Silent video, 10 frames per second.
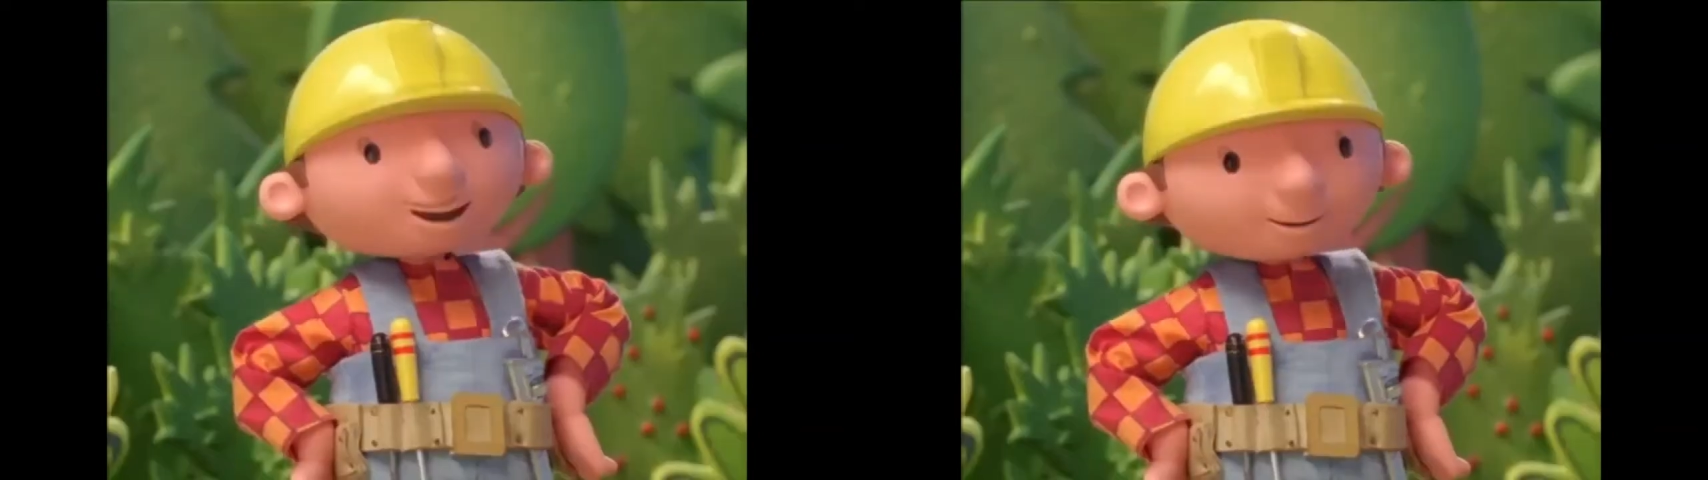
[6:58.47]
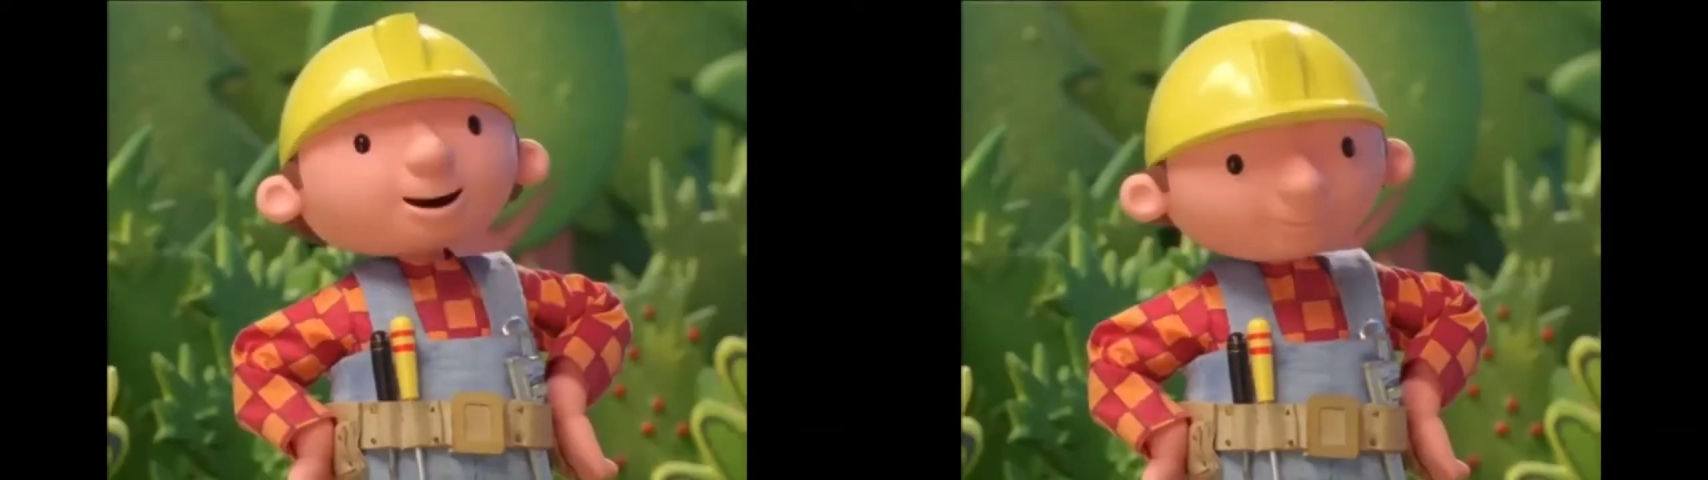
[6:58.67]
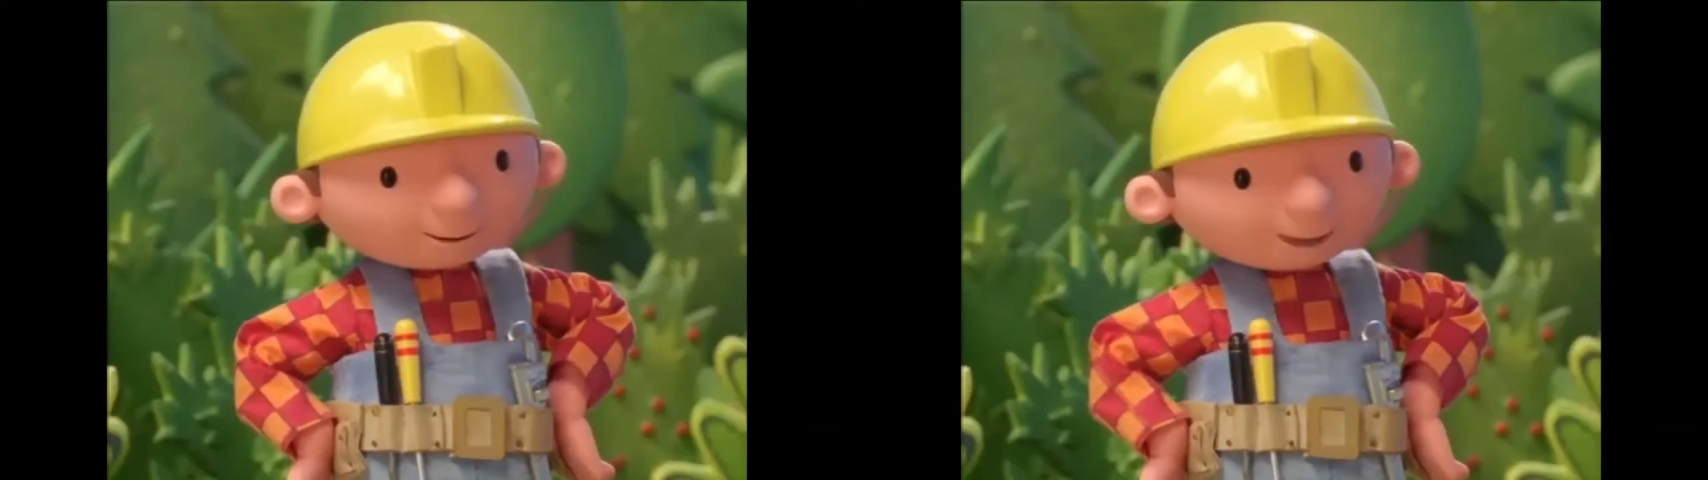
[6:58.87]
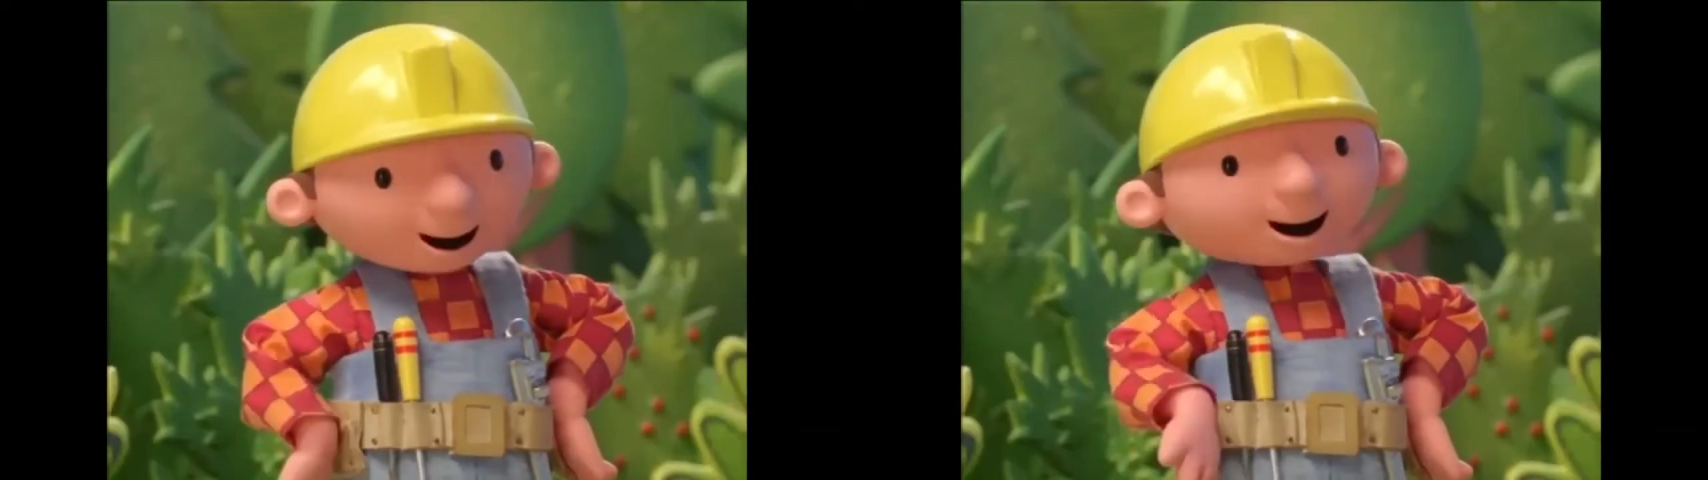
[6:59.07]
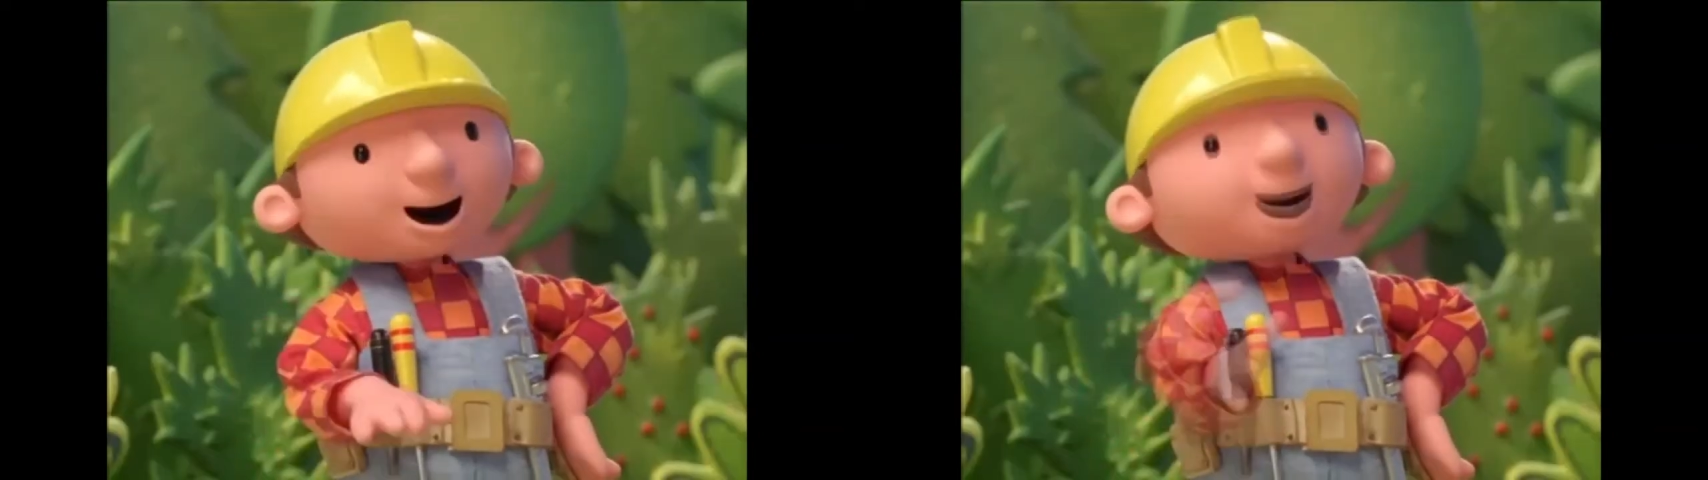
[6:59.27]
Oh,
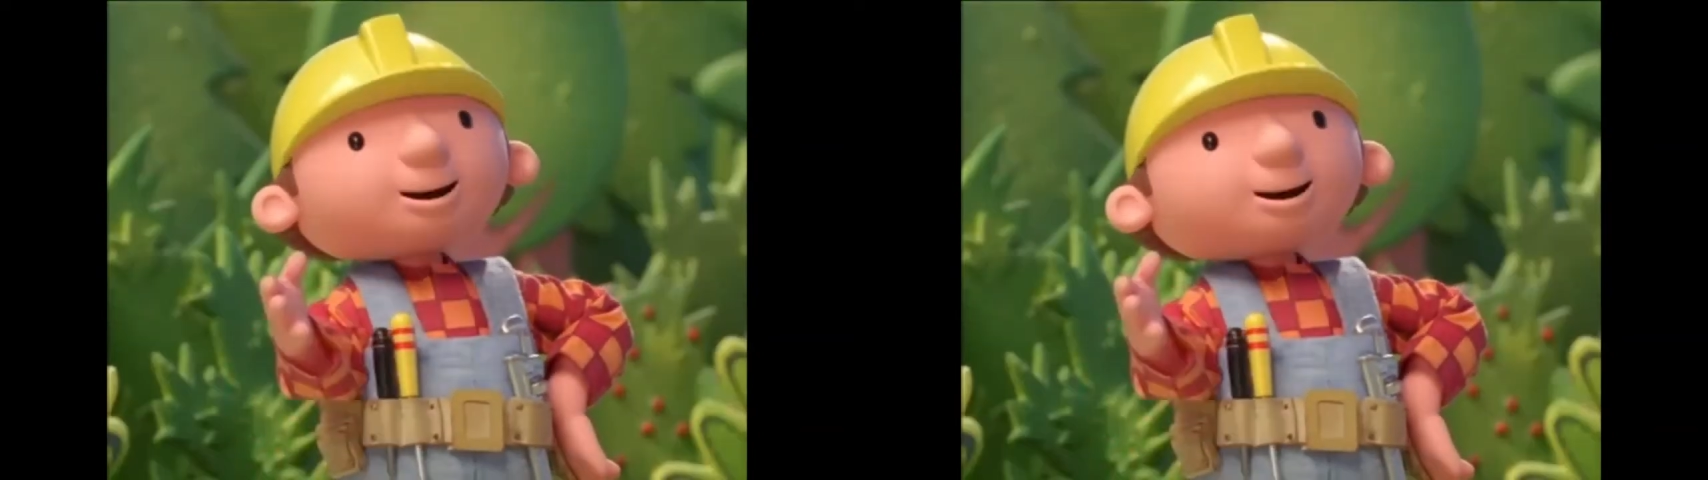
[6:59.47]
Scoop.